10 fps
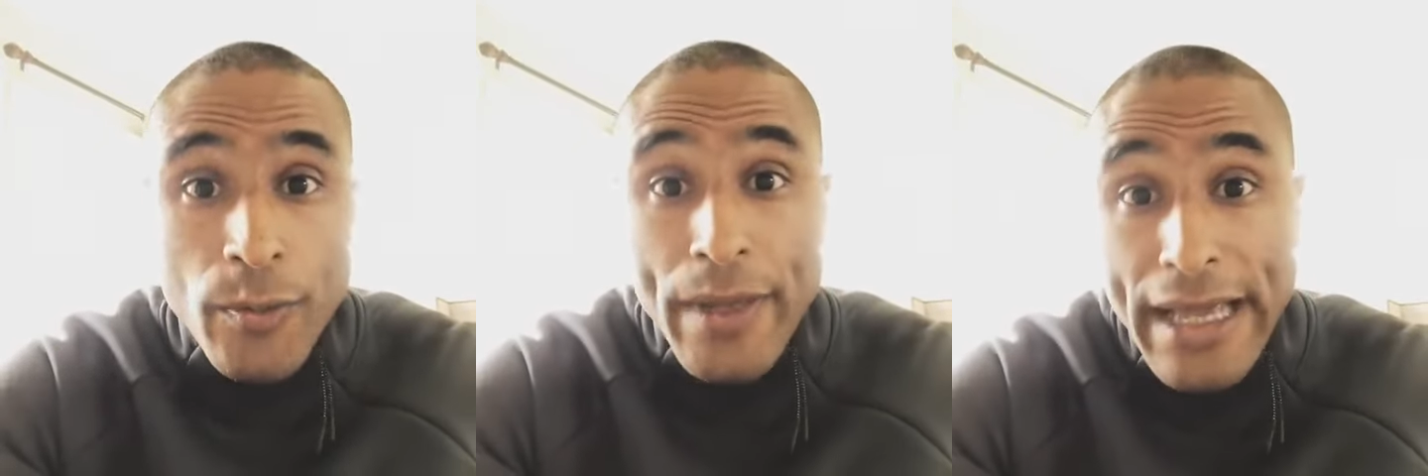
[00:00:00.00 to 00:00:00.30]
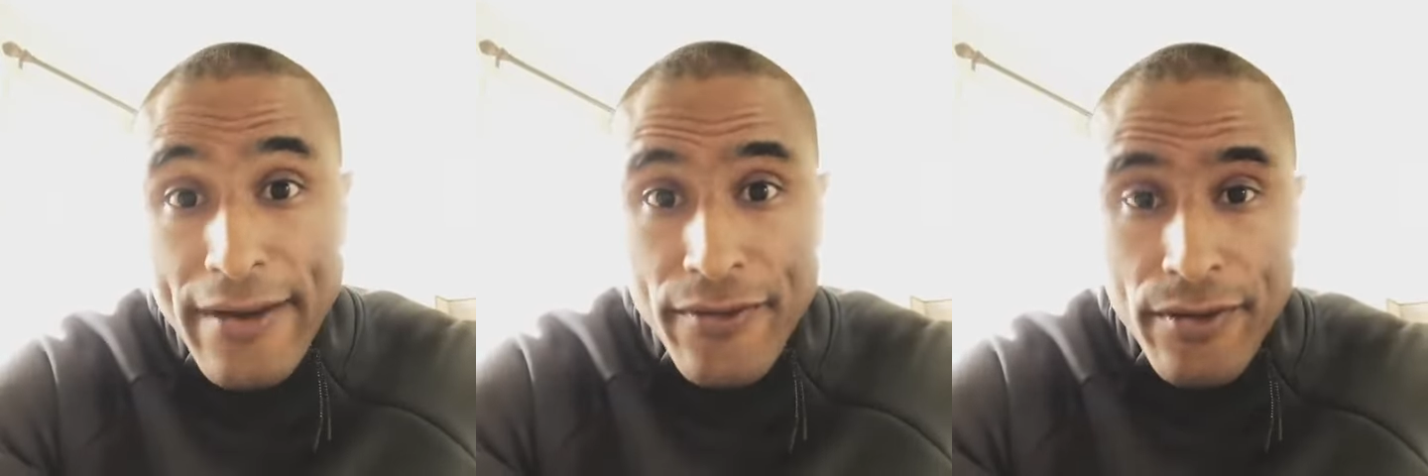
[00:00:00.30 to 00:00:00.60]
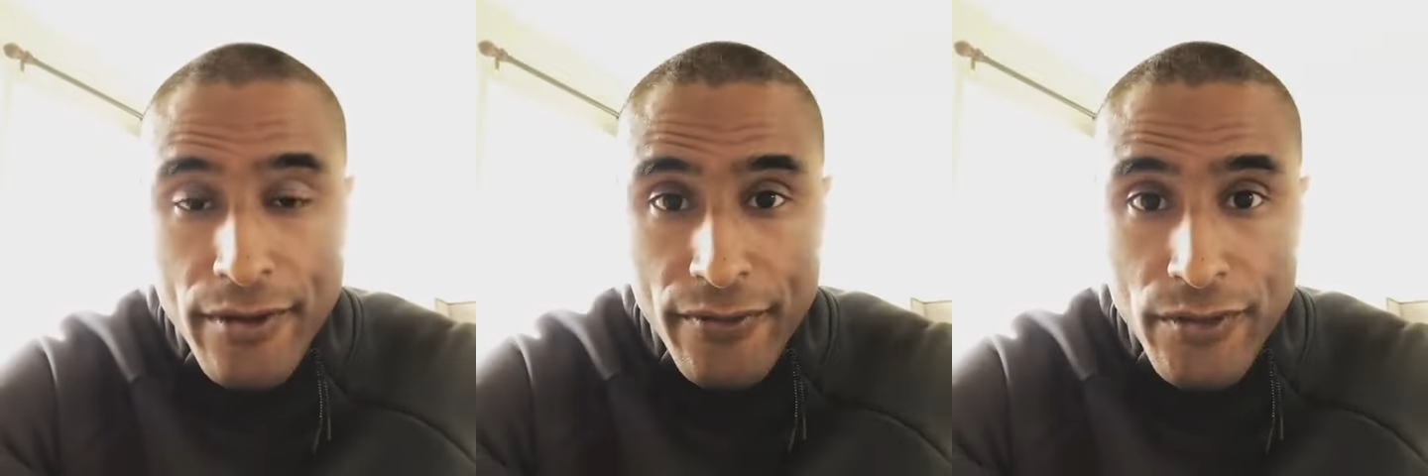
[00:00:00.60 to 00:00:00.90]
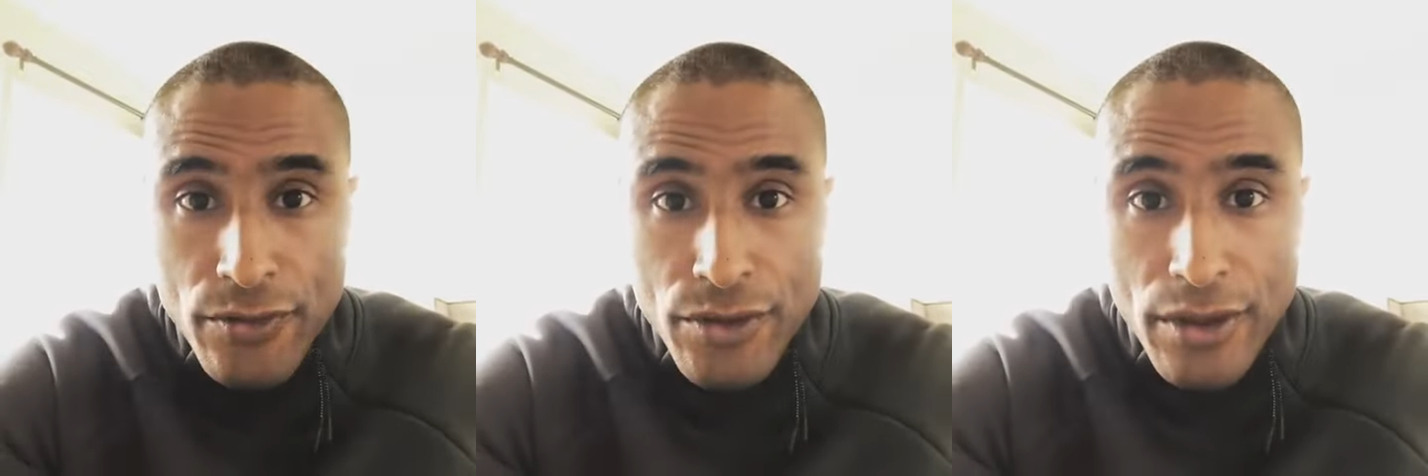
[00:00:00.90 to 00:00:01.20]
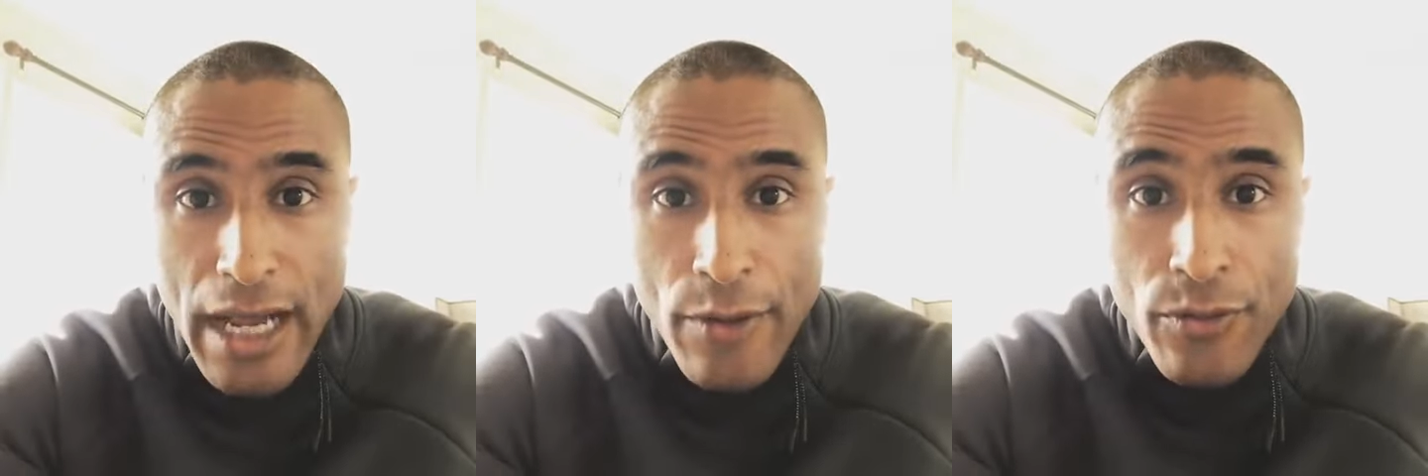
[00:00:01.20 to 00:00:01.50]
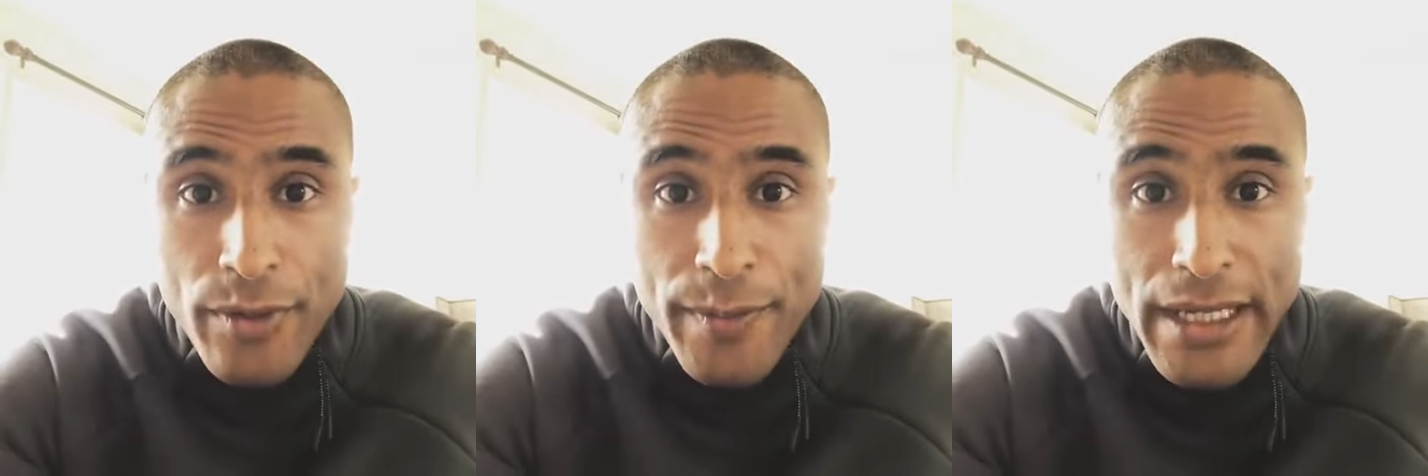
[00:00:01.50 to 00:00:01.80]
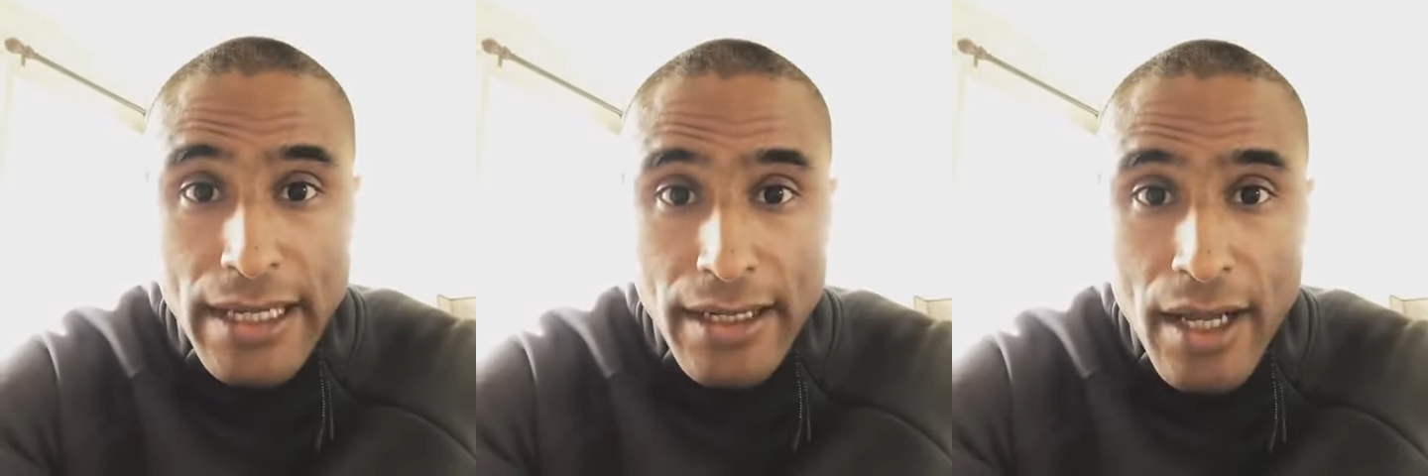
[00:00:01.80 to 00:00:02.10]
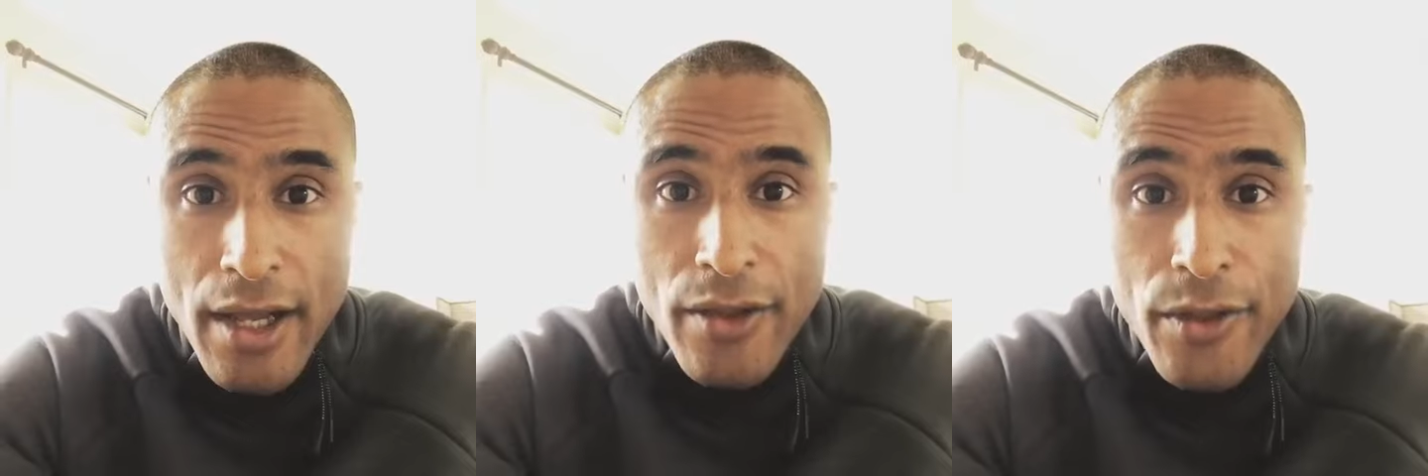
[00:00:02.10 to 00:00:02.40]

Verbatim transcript: will pay for their future. I will repeat